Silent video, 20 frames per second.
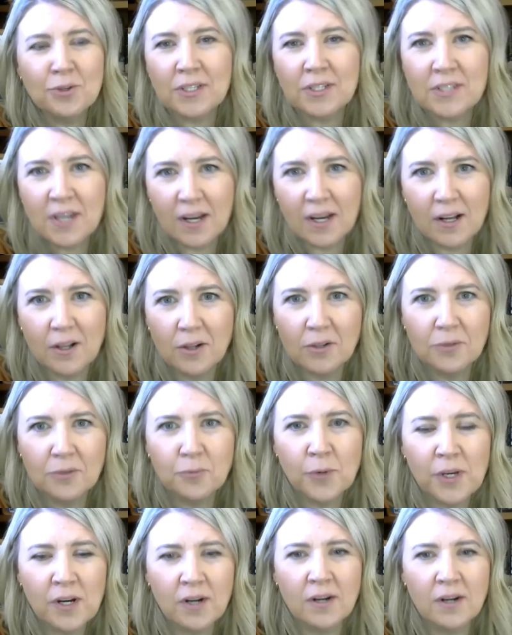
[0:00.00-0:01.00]
can tell,
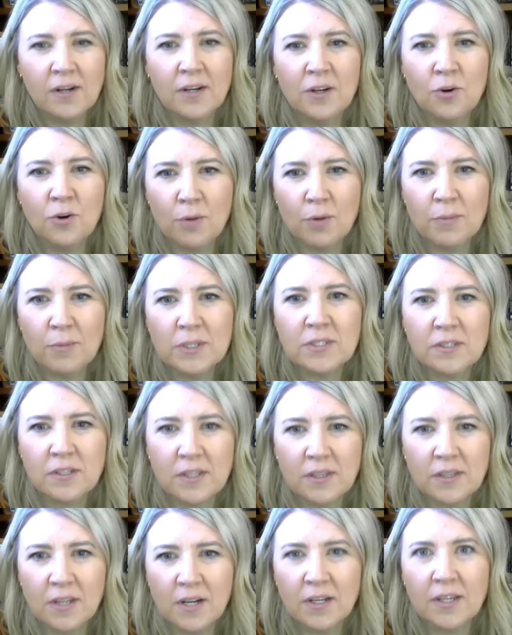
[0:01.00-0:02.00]
we are
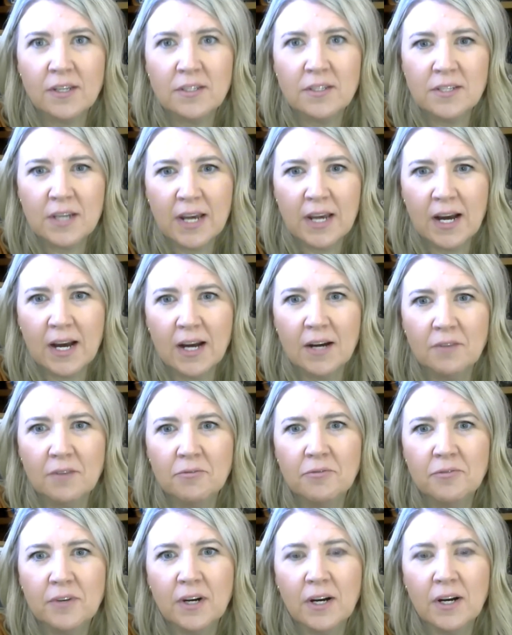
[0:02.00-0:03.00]
enormously lucky to
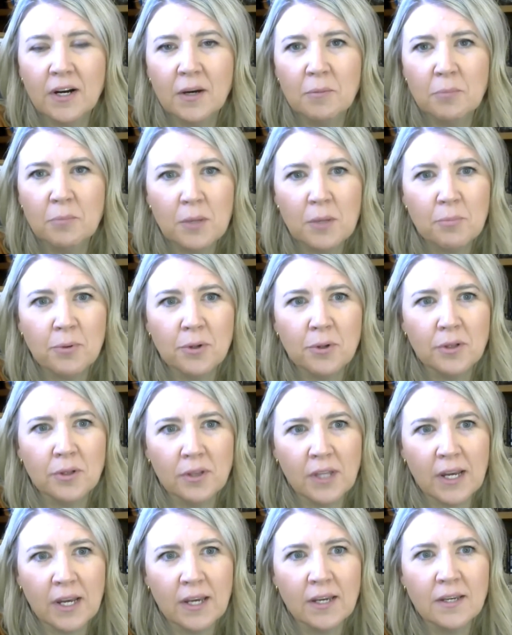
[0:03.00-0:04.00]
have people
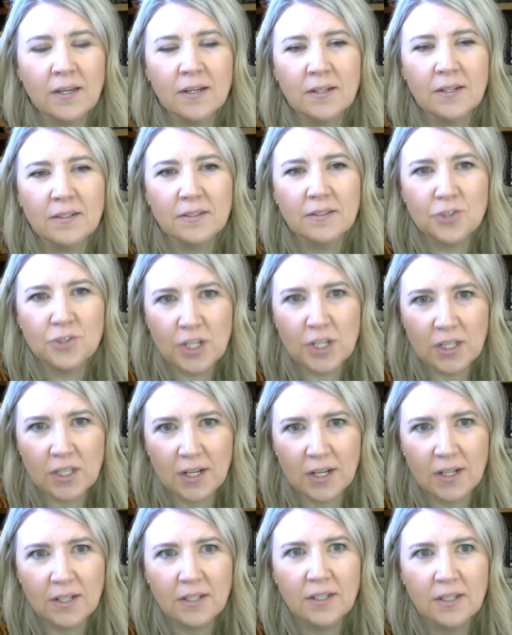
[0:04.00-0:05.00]
like
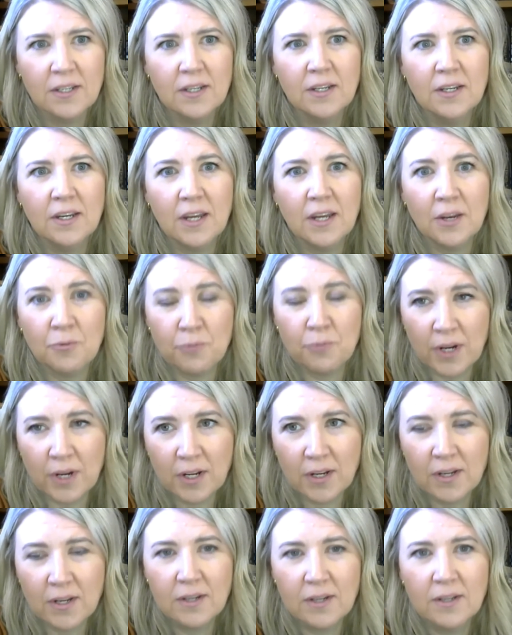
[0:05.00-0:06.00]
Sheila and
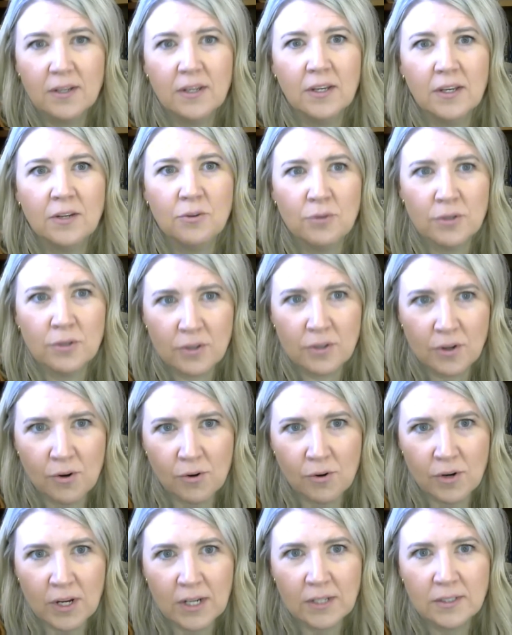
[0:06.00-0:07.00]
Rick in North
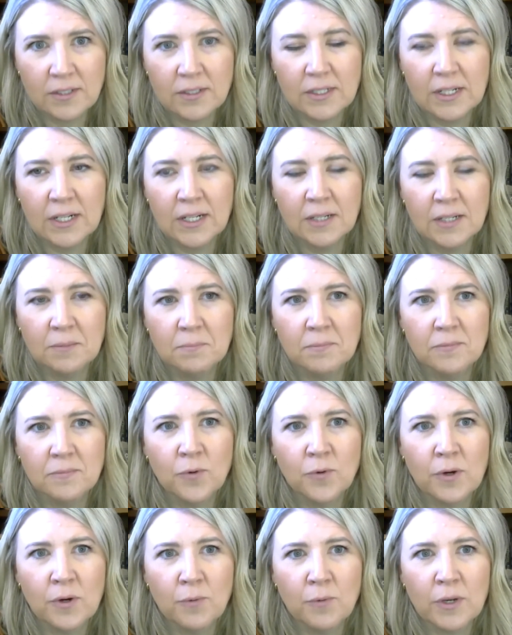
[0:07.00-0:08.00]
Dakota.
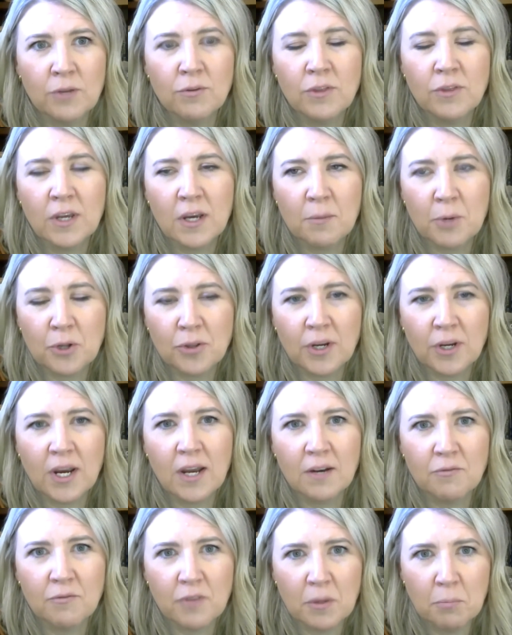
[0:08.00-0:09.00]
When you think about the
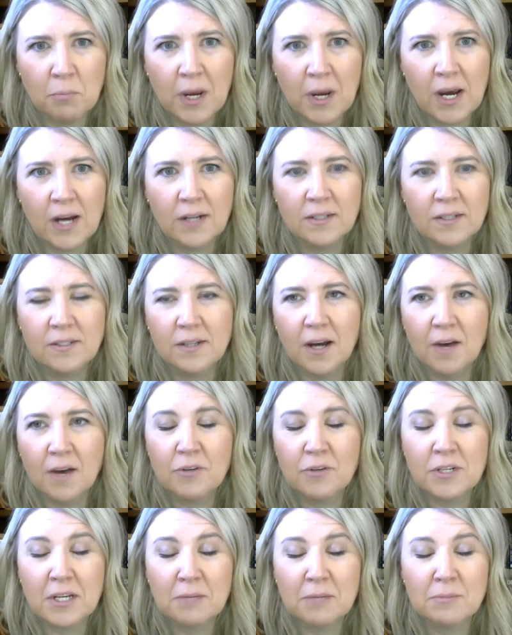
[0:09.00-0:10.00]
kind of impact,
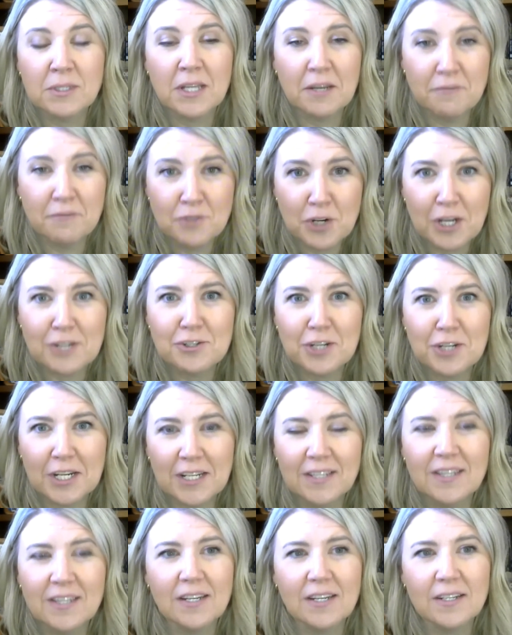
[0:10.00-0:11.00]
oftentimes
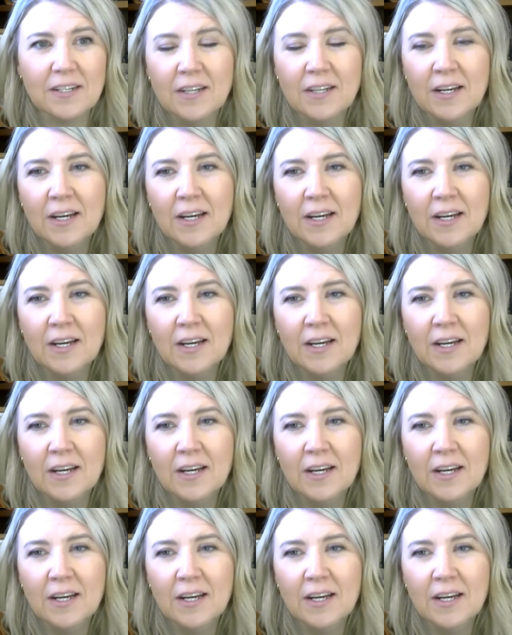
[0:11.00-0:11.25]
life-changing, that